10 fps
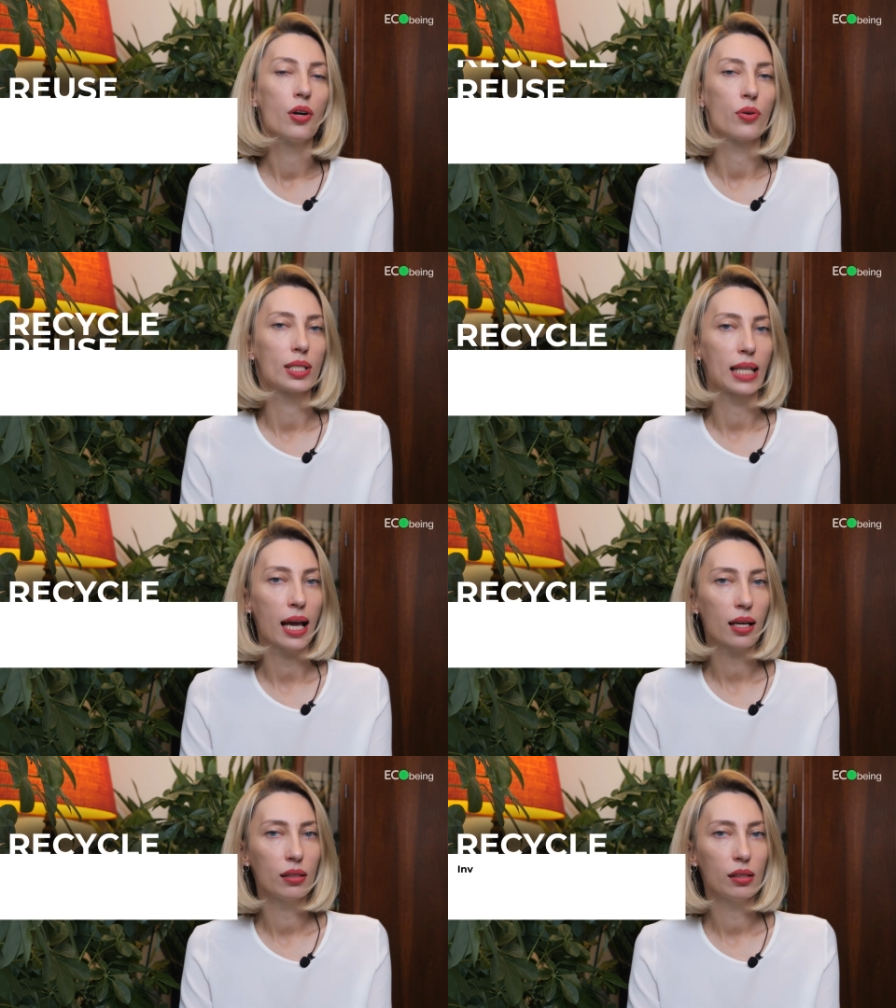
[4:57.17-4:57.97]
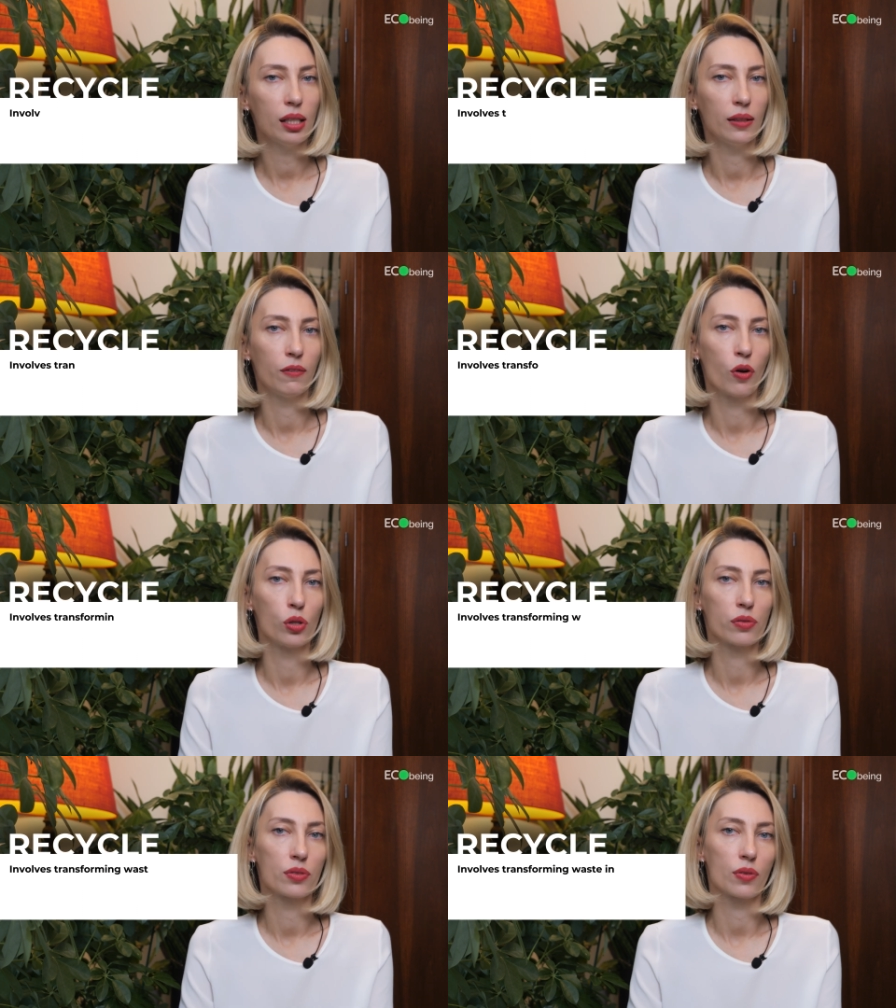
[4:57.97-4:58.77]
Recycle
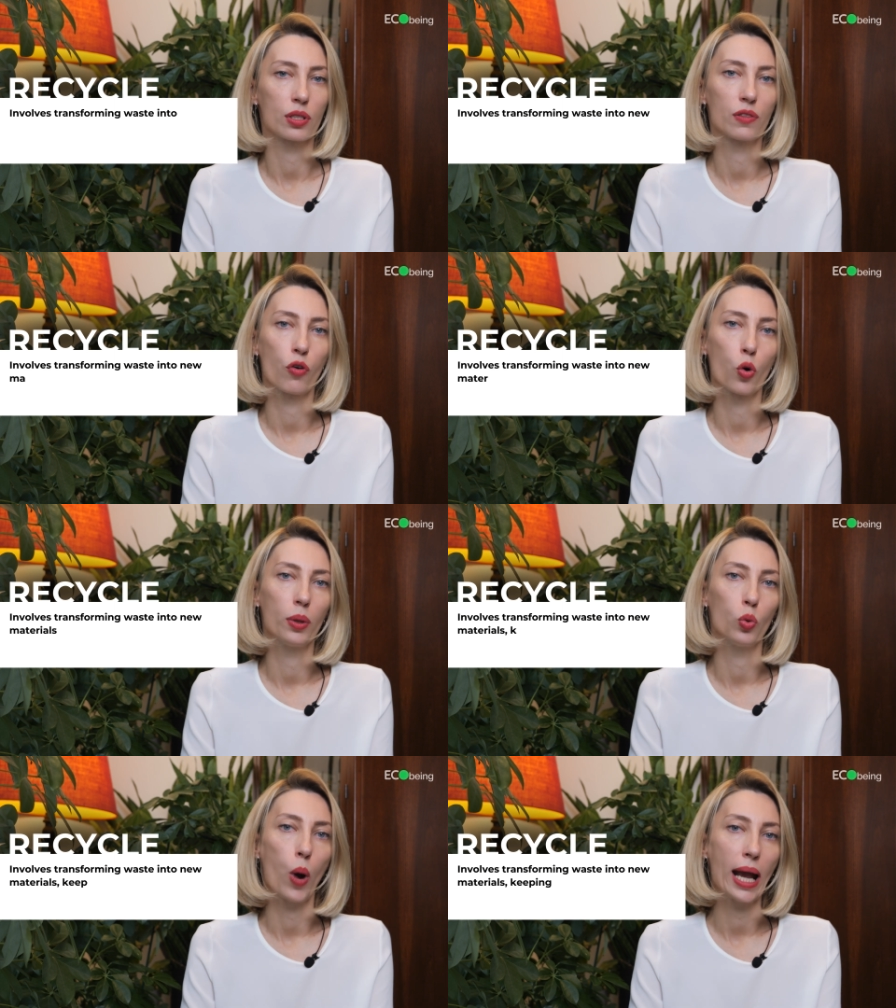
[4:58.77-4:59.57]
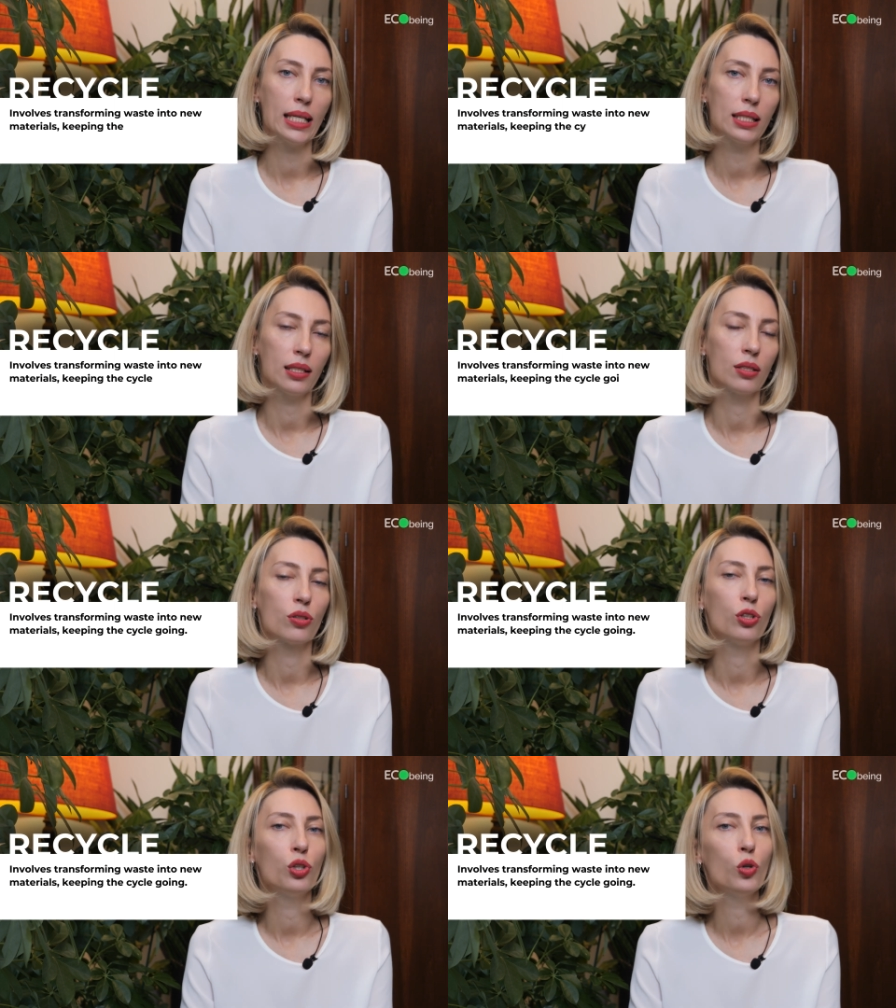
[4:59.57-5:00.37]
involves transforming waste
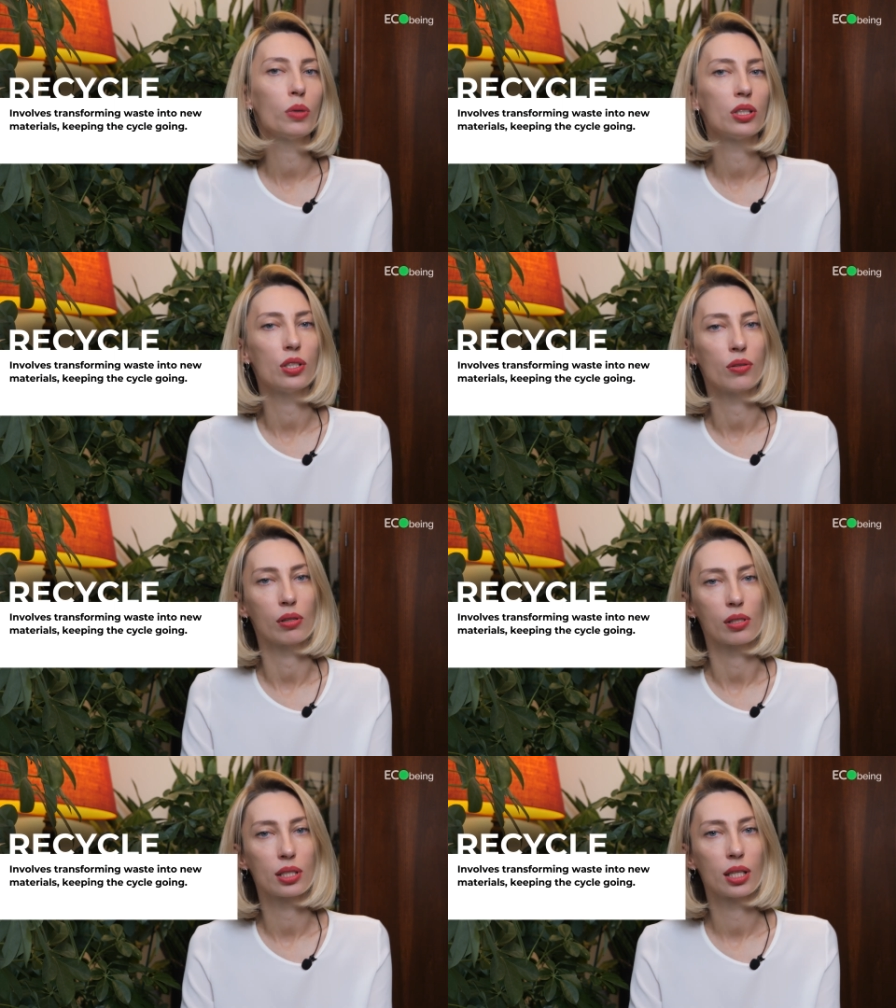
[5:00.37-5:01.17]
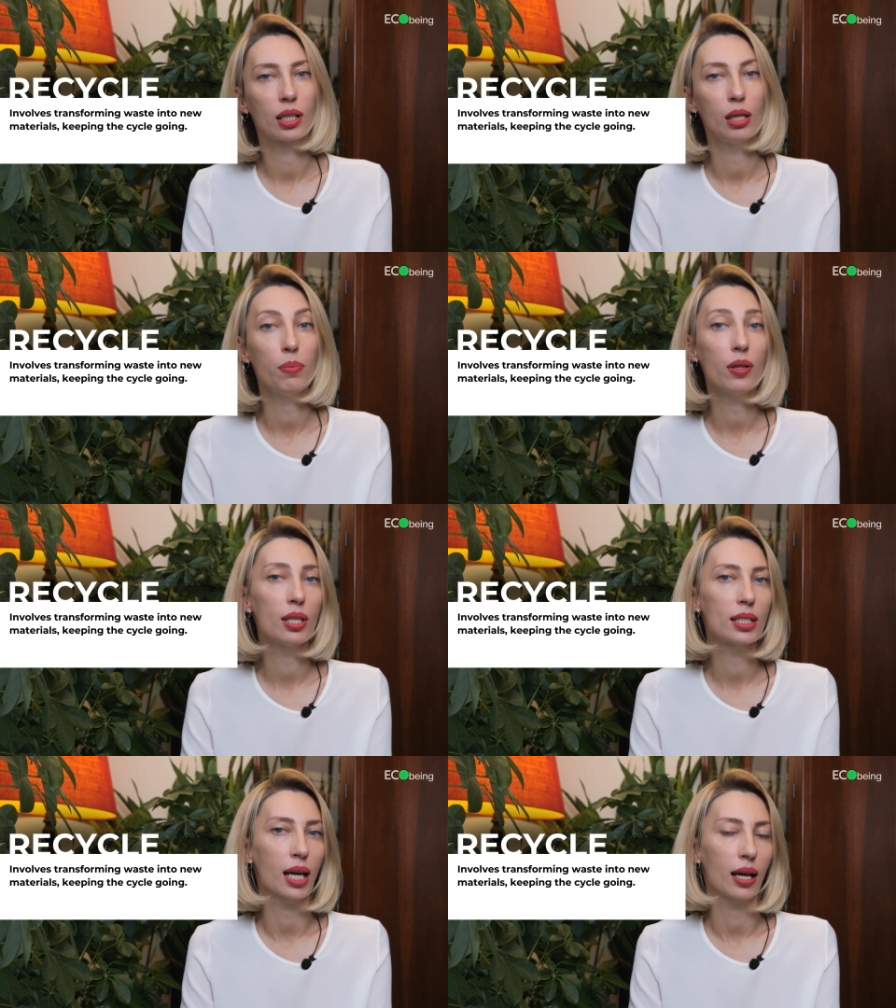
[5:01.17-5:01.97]
into new materials, keeping
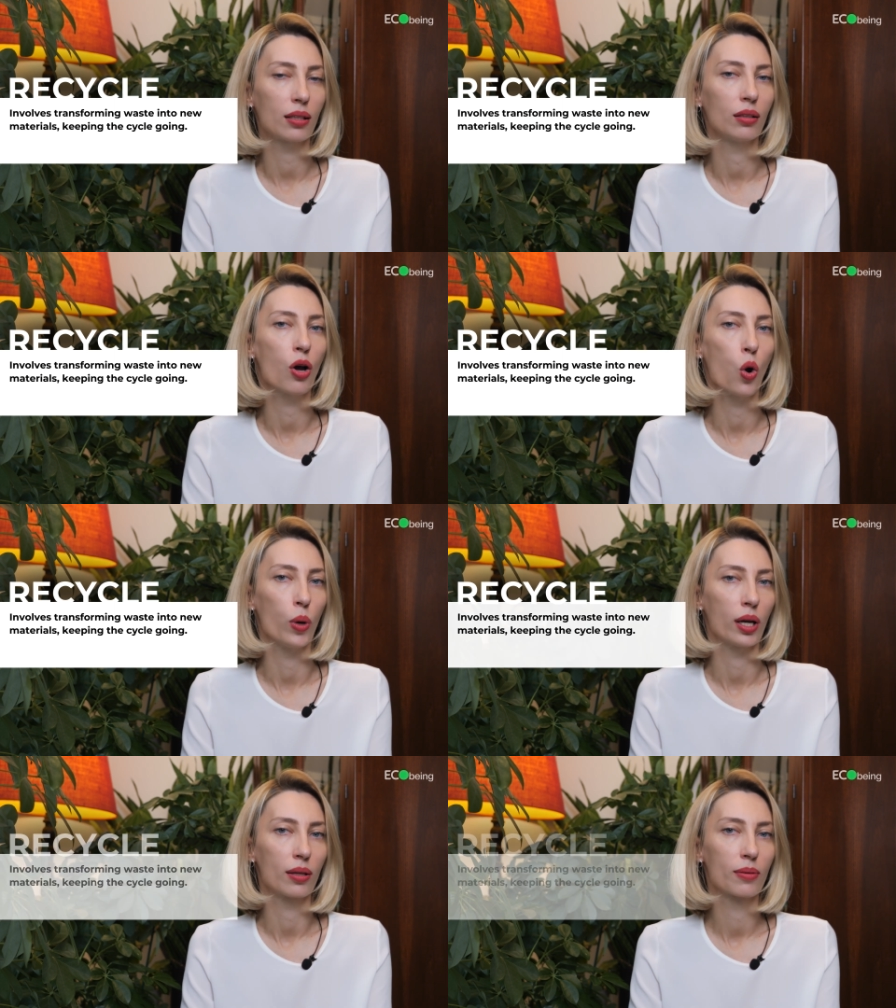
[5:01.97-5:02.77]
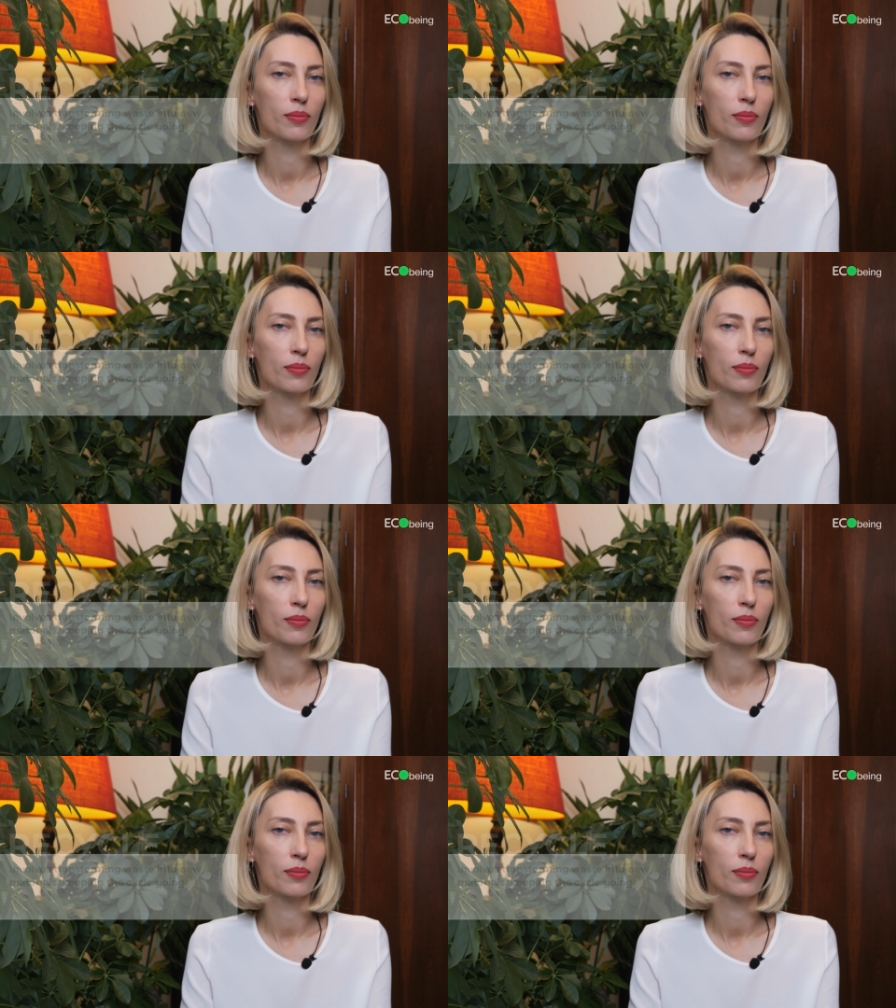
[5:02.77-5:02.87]
the cycle going.